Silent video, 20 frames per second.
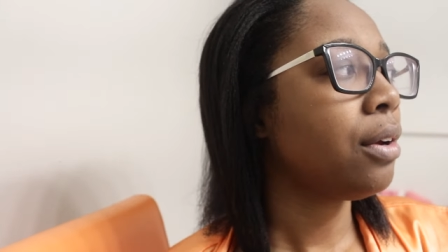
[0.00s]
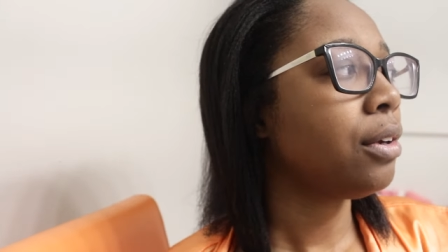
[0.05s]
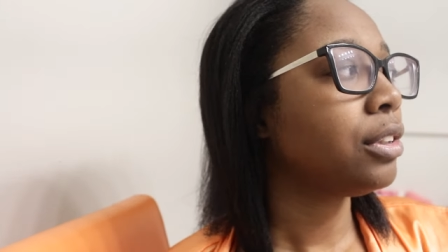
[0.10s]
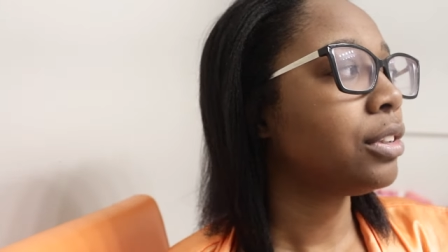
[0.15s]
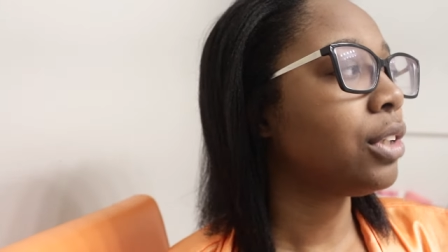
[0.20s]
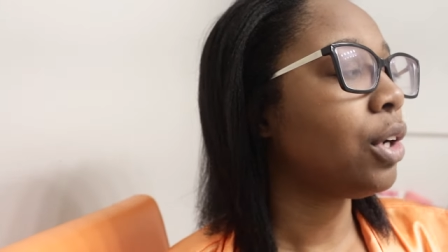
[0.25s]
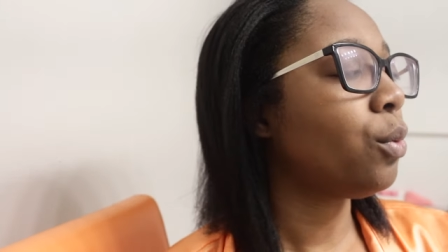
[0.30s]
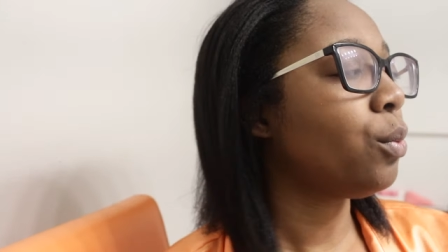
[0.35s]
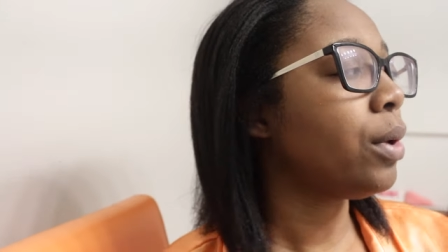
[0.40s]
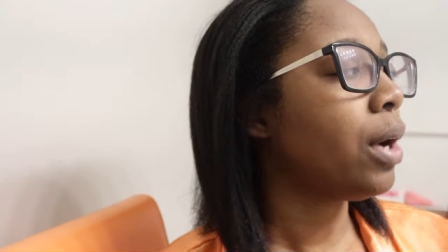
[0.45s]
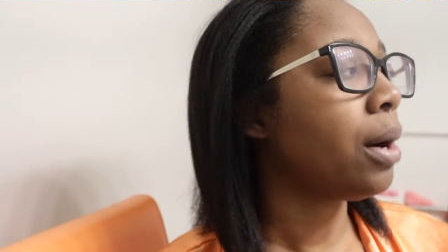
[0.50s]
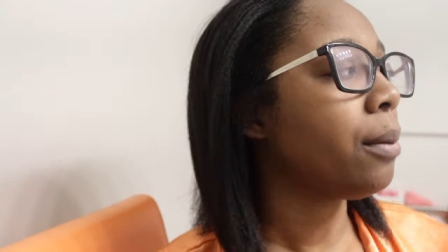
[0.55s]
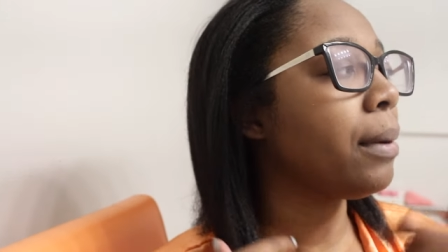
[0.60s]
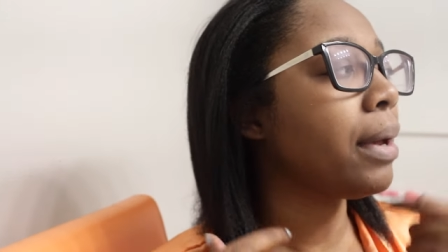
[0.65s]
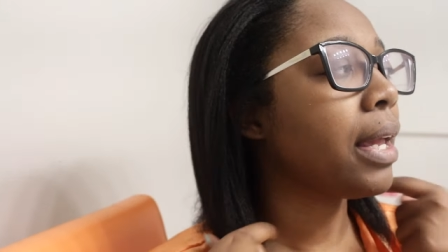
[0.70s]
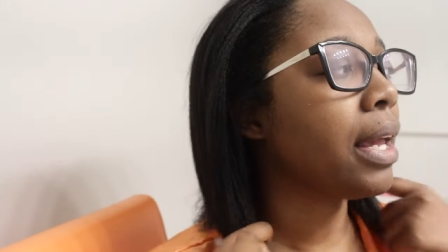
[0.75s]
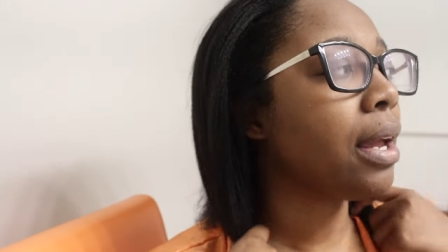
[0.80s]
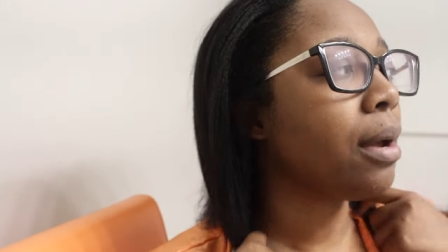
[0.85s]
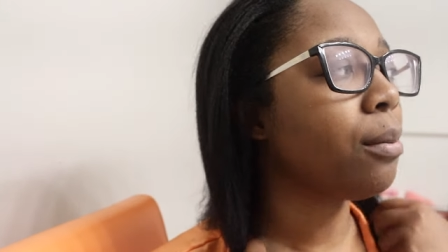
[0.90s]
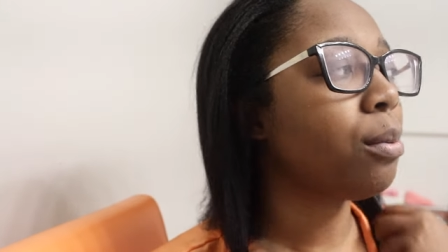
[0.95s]
So we are
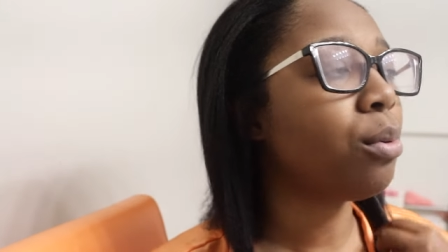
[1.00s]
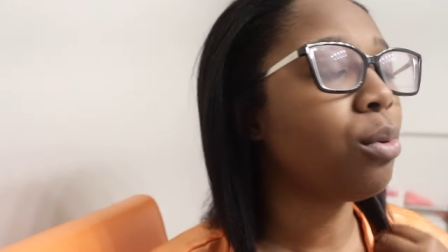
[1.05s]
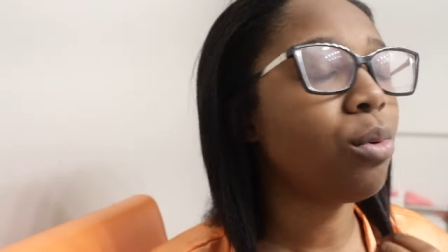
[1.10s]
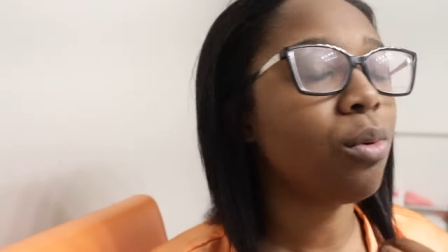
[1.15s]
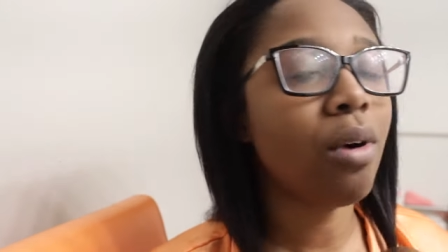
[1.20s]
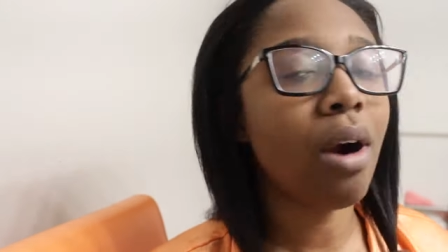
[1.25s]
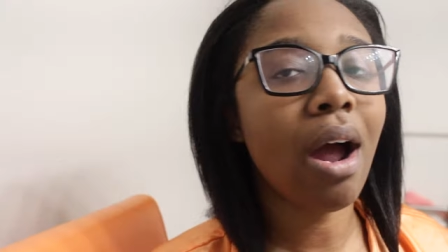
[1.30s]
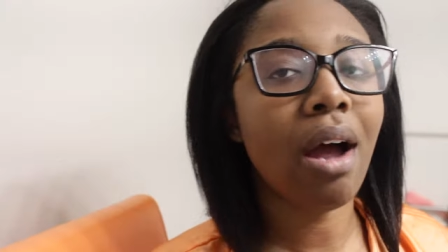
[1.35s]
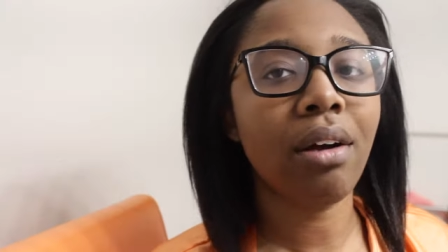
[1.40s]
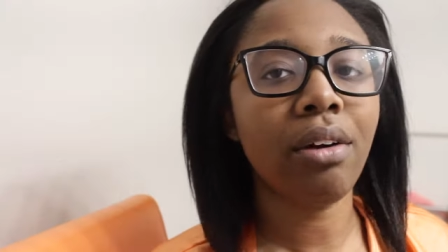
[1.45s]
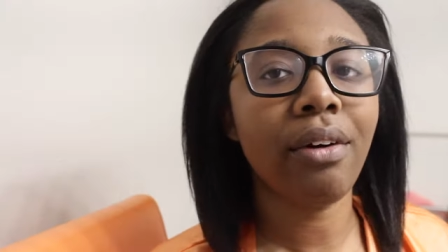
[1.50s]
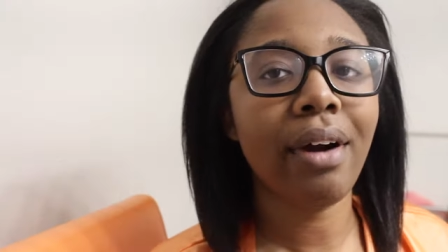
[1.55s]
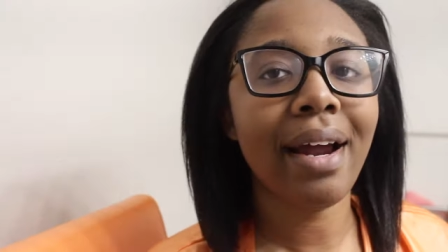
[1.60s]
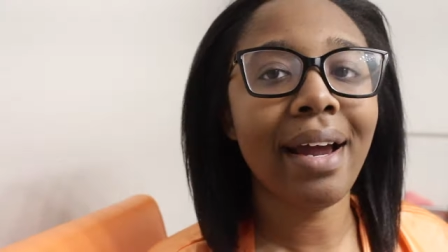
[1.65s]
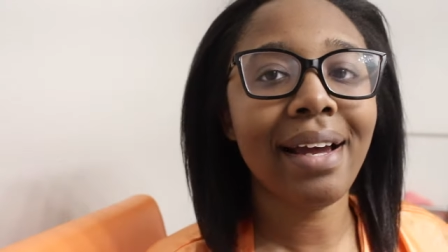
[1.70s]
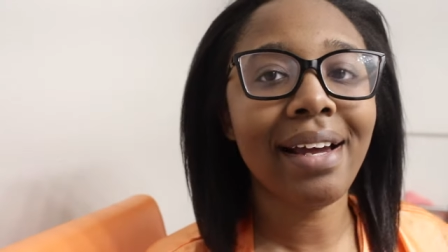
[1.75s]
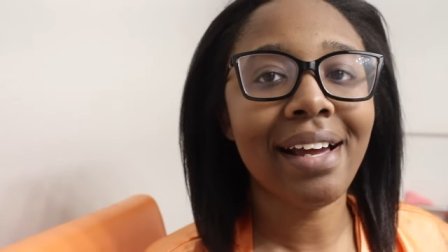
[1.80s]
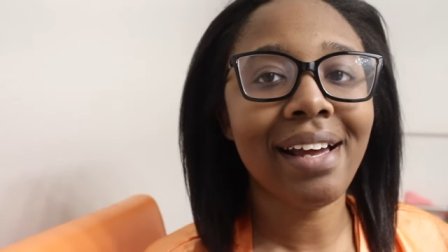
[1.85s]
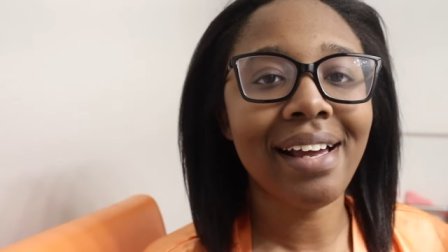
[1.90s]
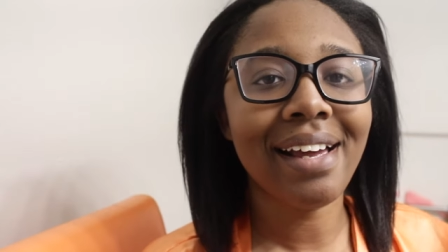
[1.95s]
making
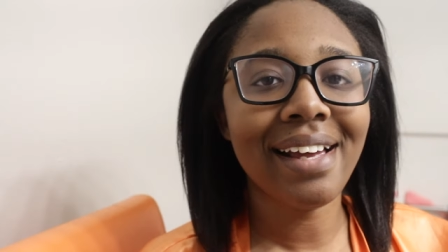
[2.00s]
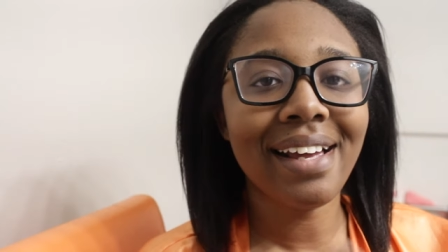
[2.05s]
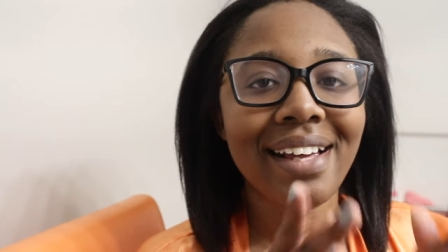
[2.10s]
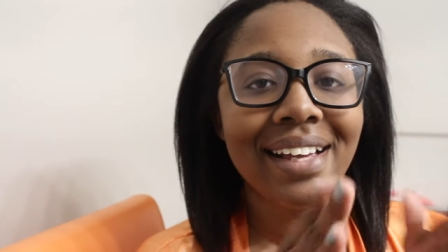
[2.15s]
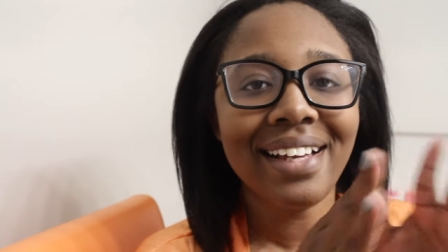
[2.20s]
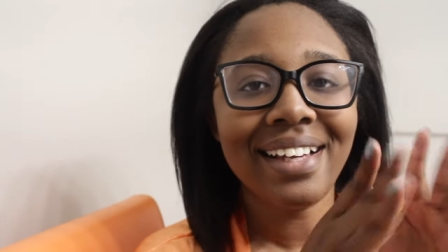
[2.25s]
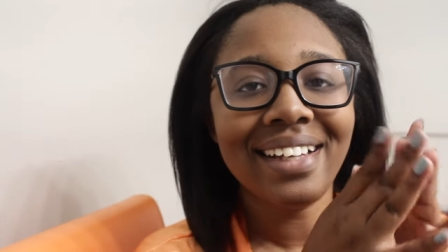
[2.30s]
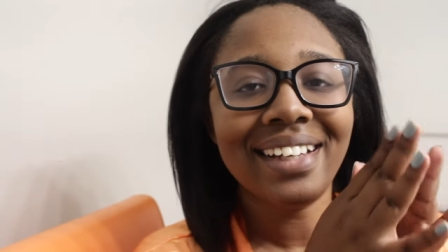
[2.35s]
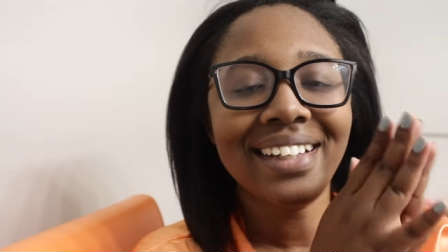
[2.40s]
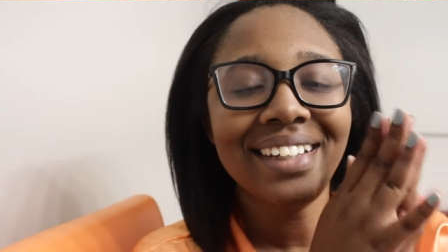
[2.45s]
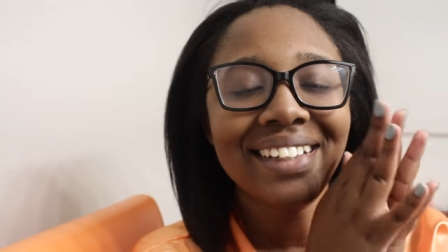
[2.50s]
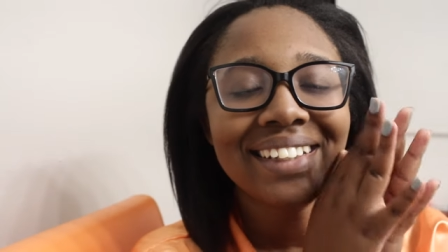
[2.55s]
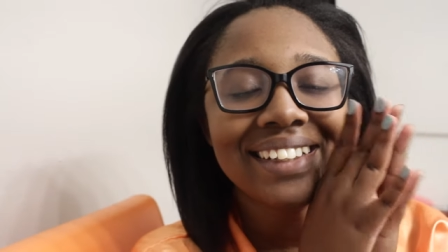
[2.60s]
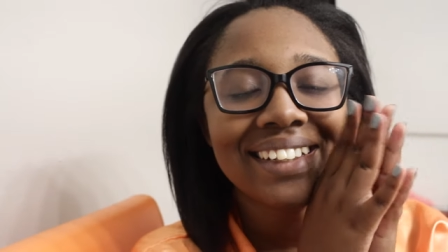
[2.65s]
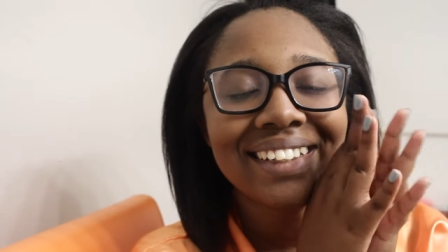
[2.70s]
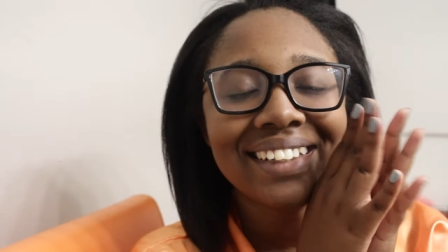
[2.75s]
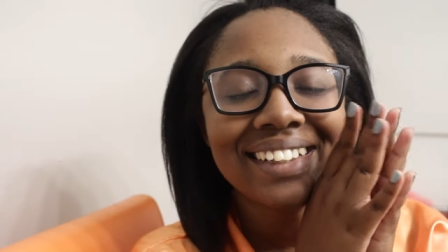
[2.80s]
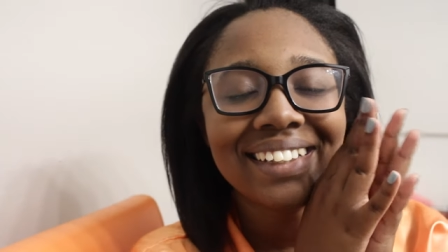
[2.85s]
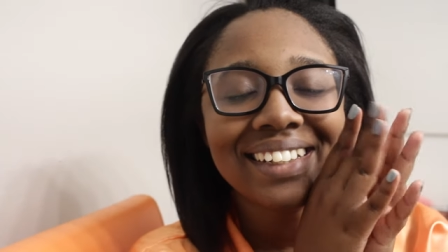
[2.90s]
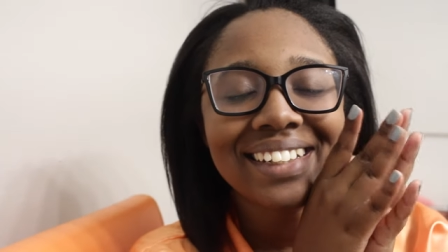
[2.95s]

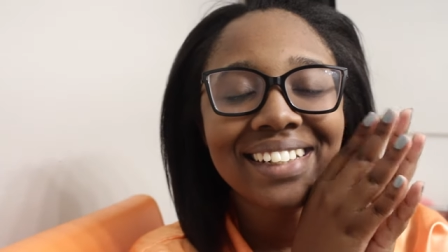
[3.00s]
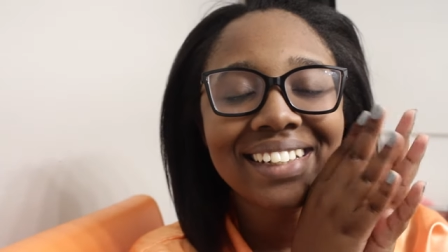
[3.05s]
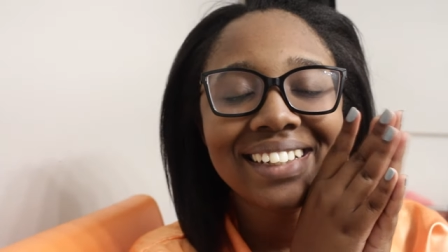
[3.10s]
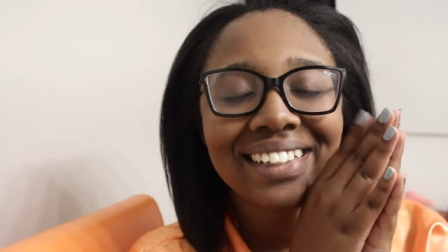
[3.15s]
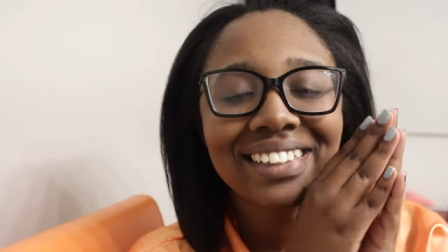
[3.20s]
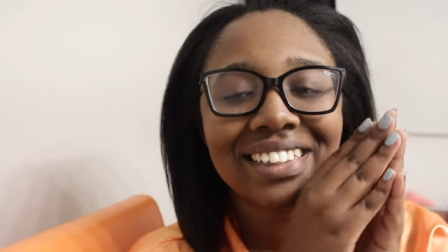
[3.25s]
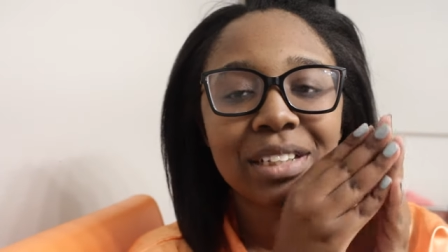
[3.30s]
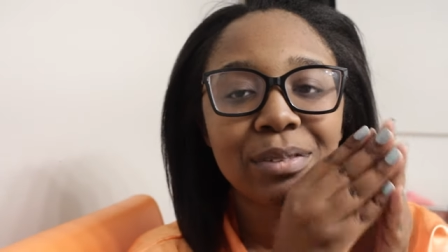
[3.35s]
progress.